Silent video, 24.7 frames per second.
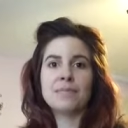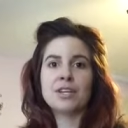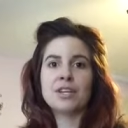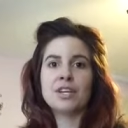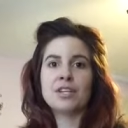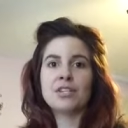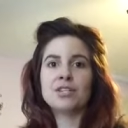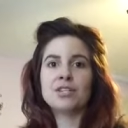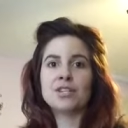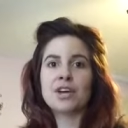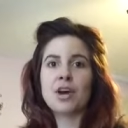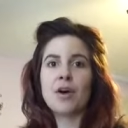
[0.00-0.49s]

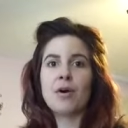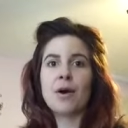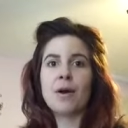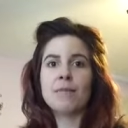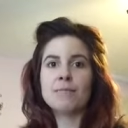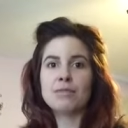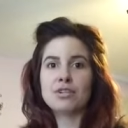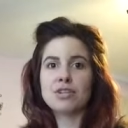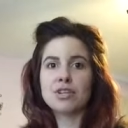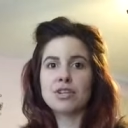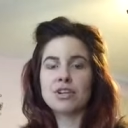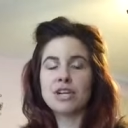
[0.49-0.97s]
So I'm
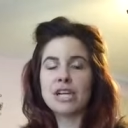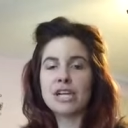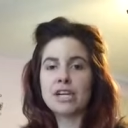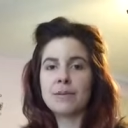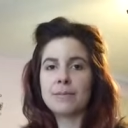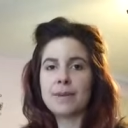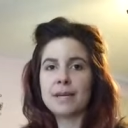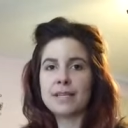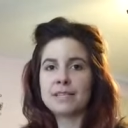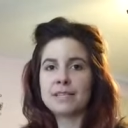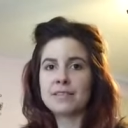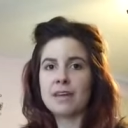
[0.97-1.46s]
sure you're gonna hear
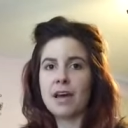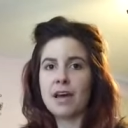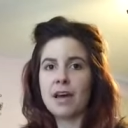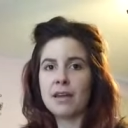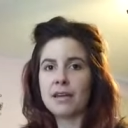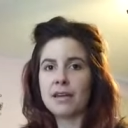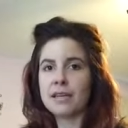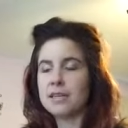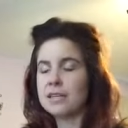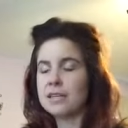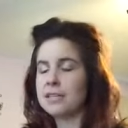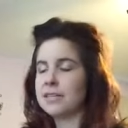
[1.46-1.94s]
my
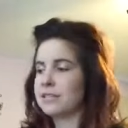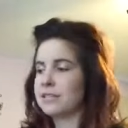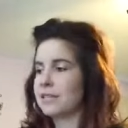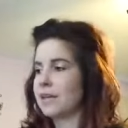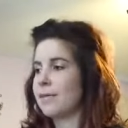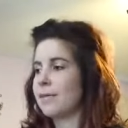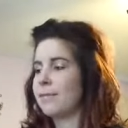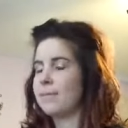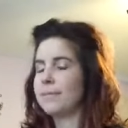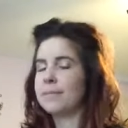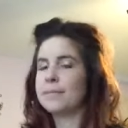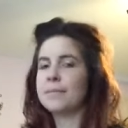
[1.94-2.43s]
son. He's
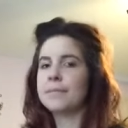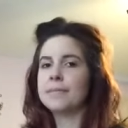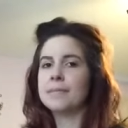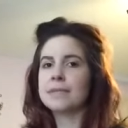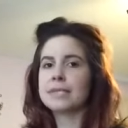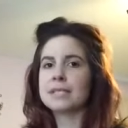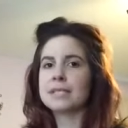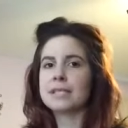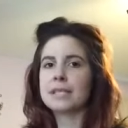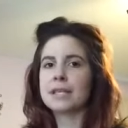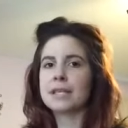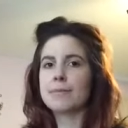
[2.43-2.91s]

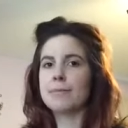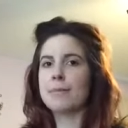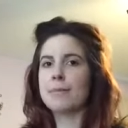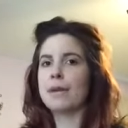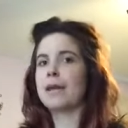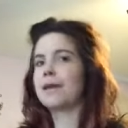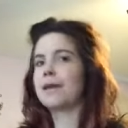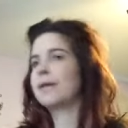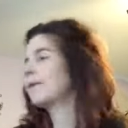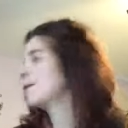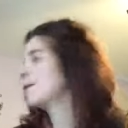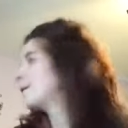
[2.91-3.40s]
sleeping